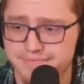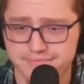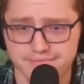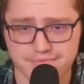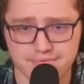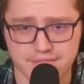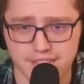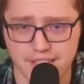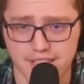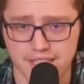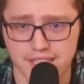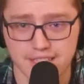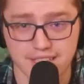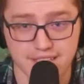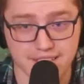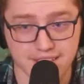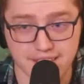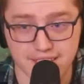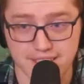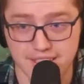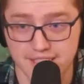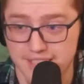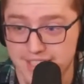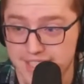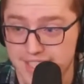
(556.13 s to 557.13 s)

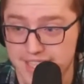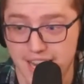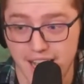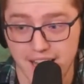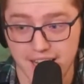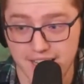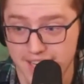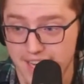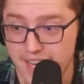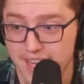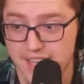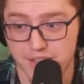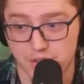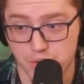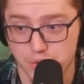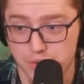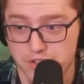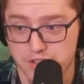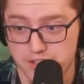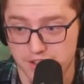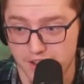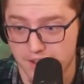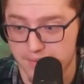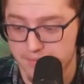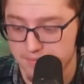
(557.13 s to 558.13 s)
you gotta do
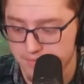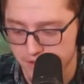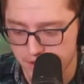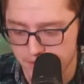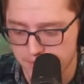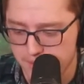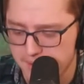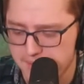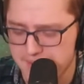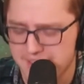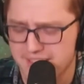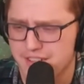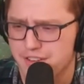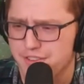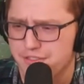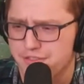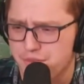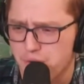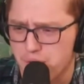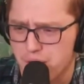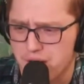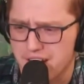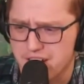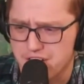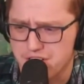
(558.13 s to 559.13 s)
something. You might be in year
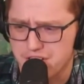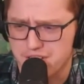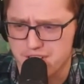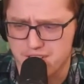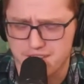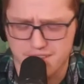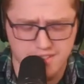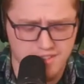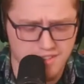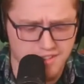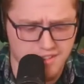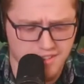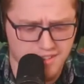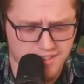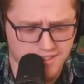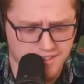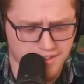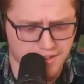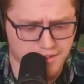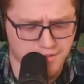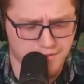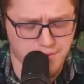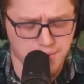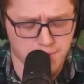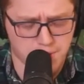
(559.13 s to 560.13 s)
4, actually.
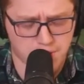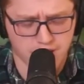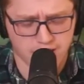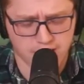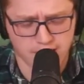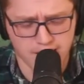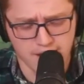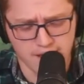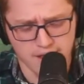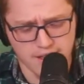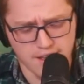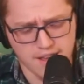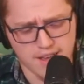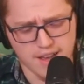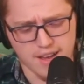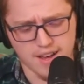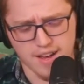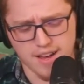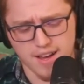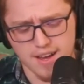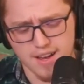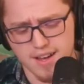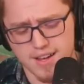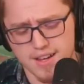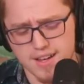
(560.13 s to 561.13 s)
Year 4.
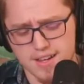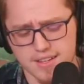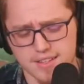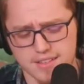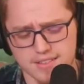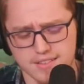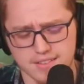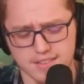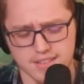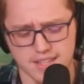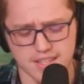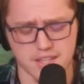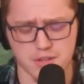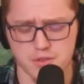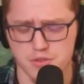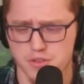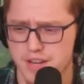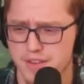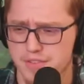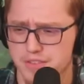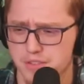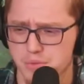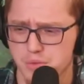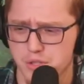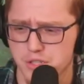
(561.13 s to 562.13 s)
I think he was
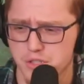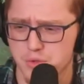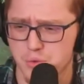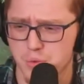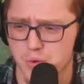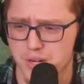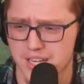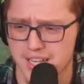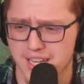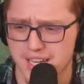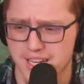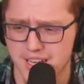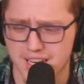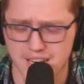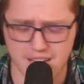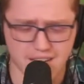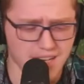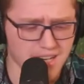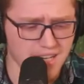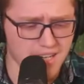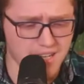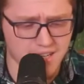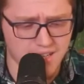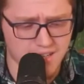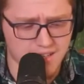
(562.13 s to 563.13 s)
drafted in
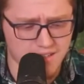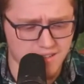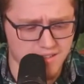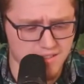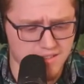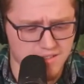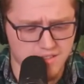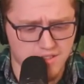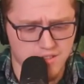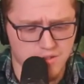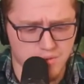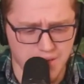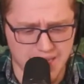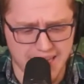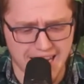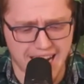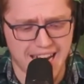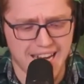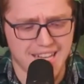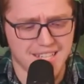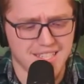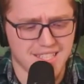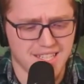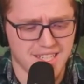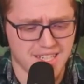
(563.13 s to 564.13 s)

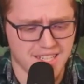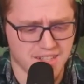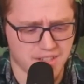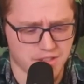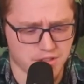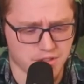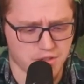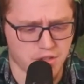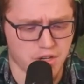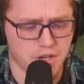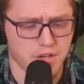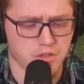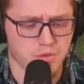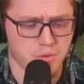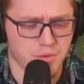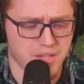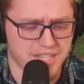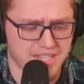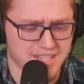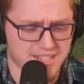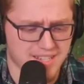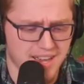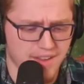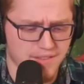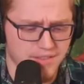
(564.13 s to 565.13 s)
2018 or
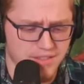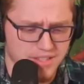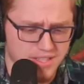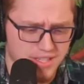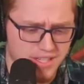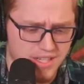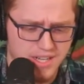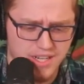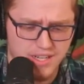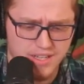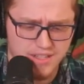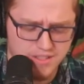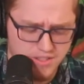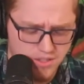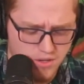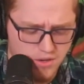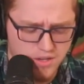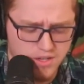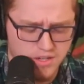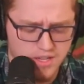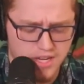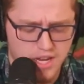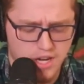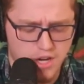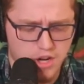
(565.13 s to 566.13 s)
2017. So
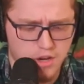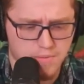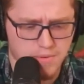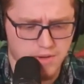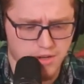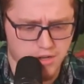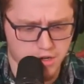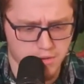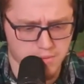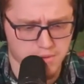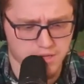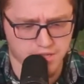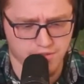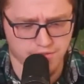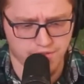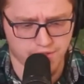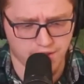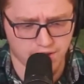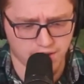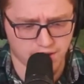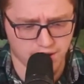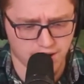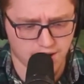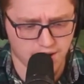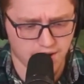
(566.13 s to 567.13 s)
yeah, it could be his
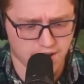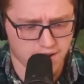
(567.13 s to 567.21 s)
5th year.